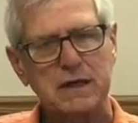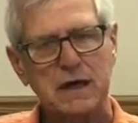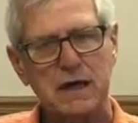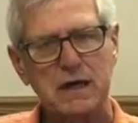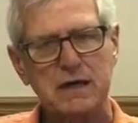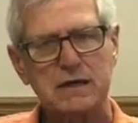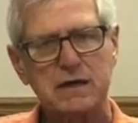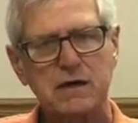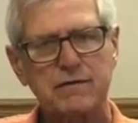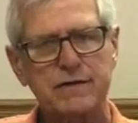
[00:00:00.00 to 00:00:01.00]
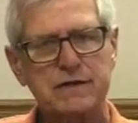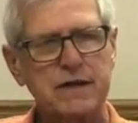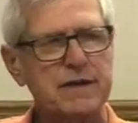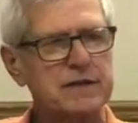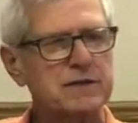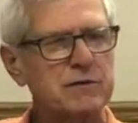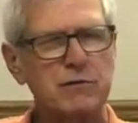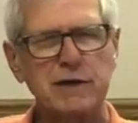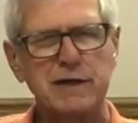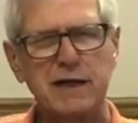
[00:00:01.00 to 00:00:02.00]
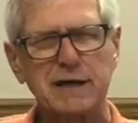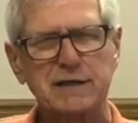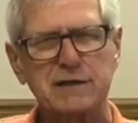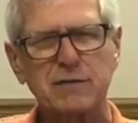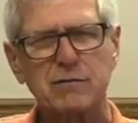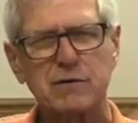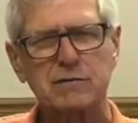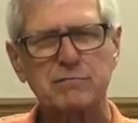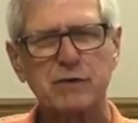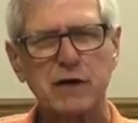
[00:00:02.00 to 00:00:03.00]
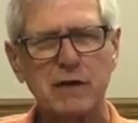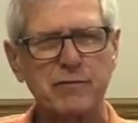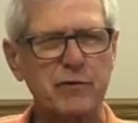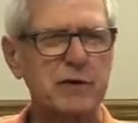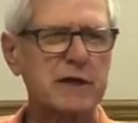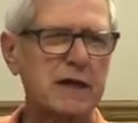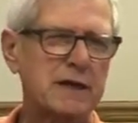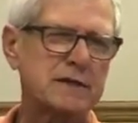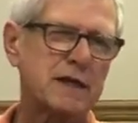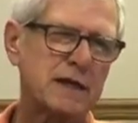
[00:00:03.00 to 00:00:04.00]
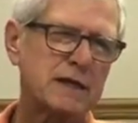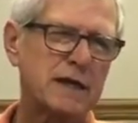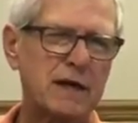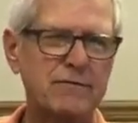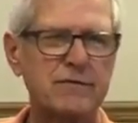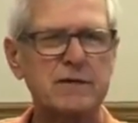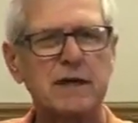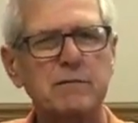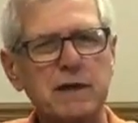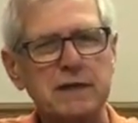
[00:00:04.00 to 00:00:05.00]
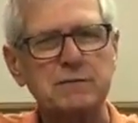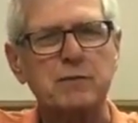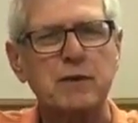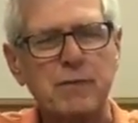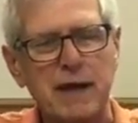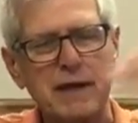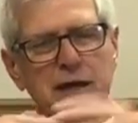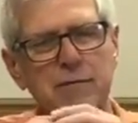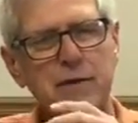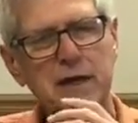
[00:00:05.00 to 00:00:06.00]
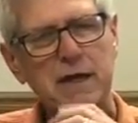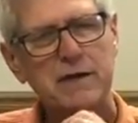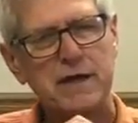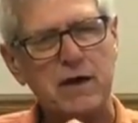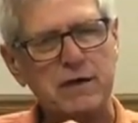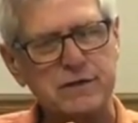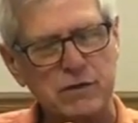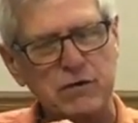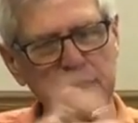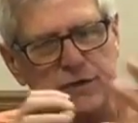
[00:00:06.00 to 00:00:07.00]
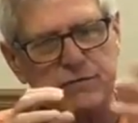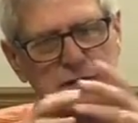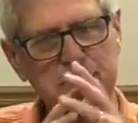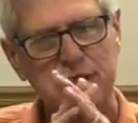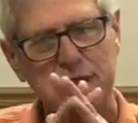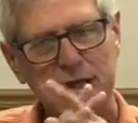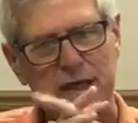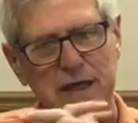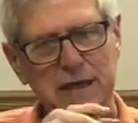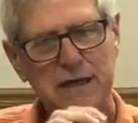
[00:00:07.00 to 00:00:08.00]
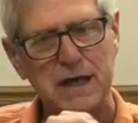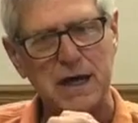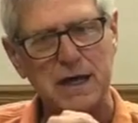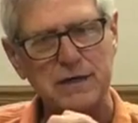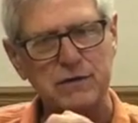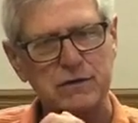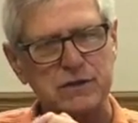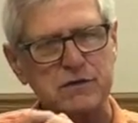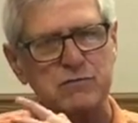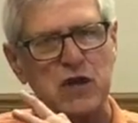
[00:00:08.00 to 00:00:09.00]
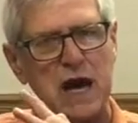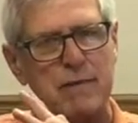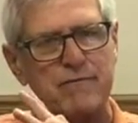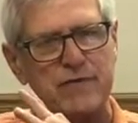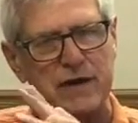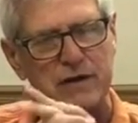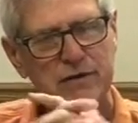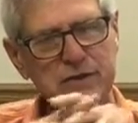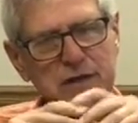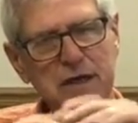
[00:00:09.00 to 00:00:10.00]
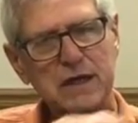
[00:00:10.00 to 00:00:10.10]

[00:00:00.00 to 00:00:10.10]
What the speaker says: I think it's 30 days, so we'll put it up 30 days, take it down for 10 minutes, put it back up. They also are interested in doing some job fairs